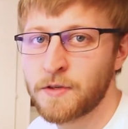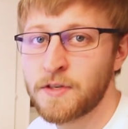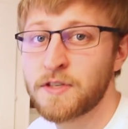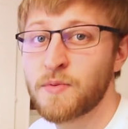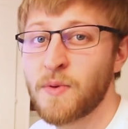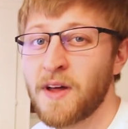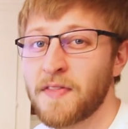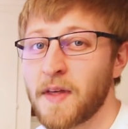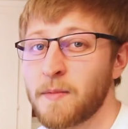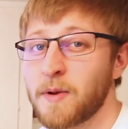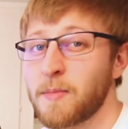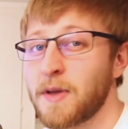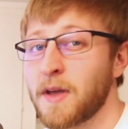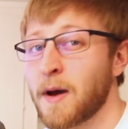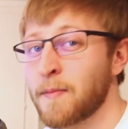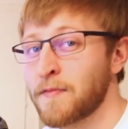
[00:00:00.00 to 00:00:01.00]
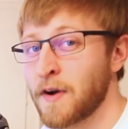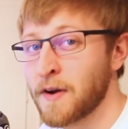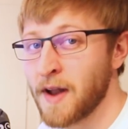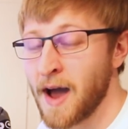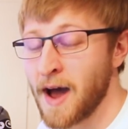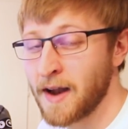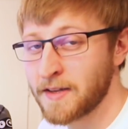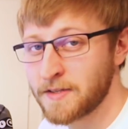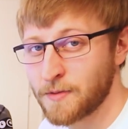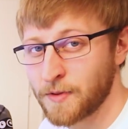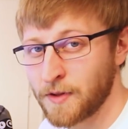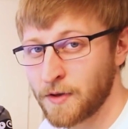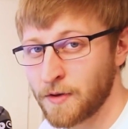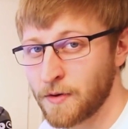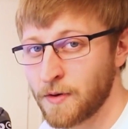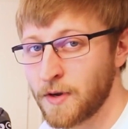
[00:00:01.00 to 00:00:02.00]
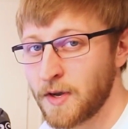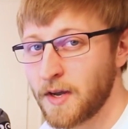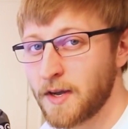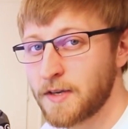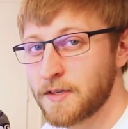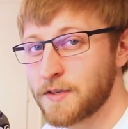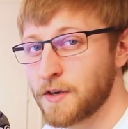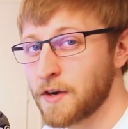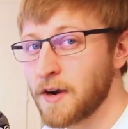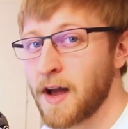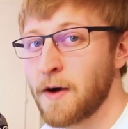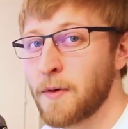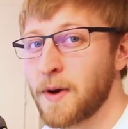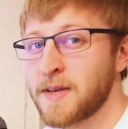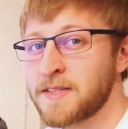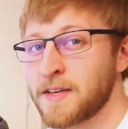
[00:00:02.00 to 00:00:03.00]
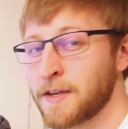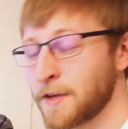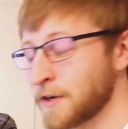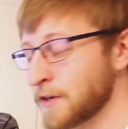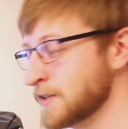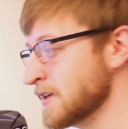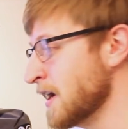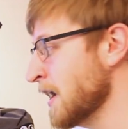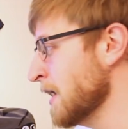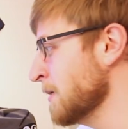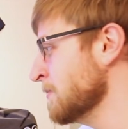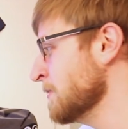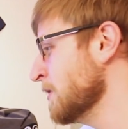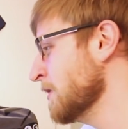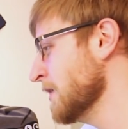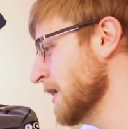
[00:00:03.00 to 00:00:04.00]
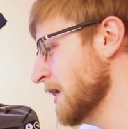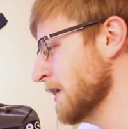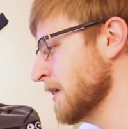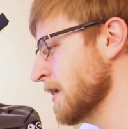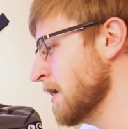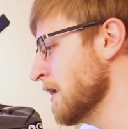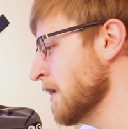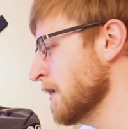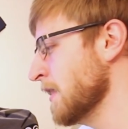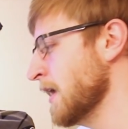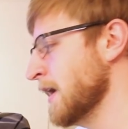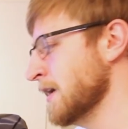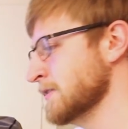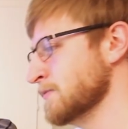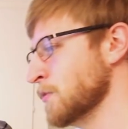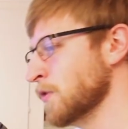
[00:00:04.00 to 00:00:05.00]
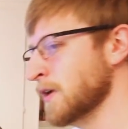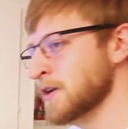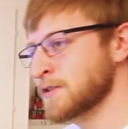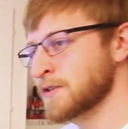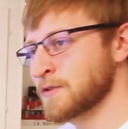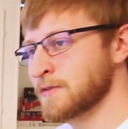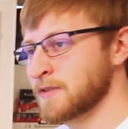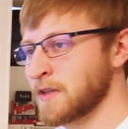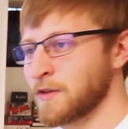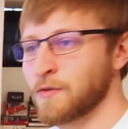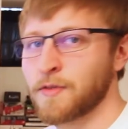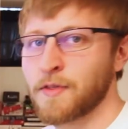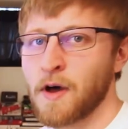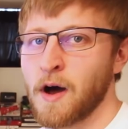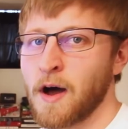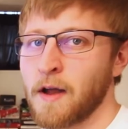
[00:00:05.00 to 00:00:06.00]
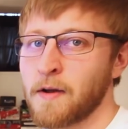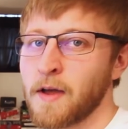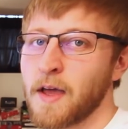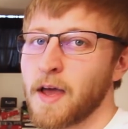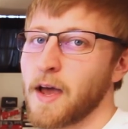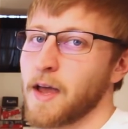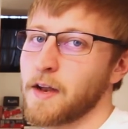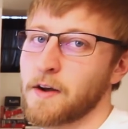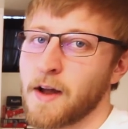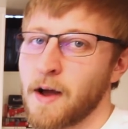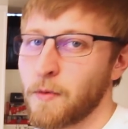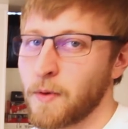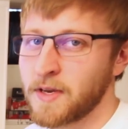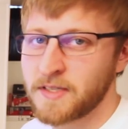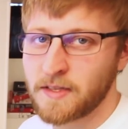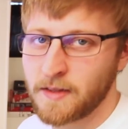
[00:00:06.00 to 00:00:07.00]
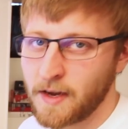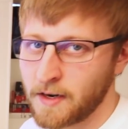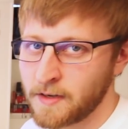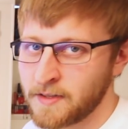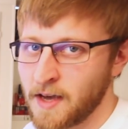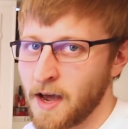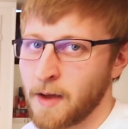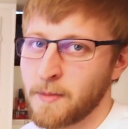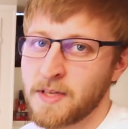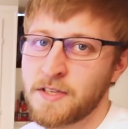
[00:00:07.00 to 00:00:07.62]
You just want them to be upfront and honest with you, so you're not wasting your time looking at a car that has more issues than you thought, and you're not wasting their time.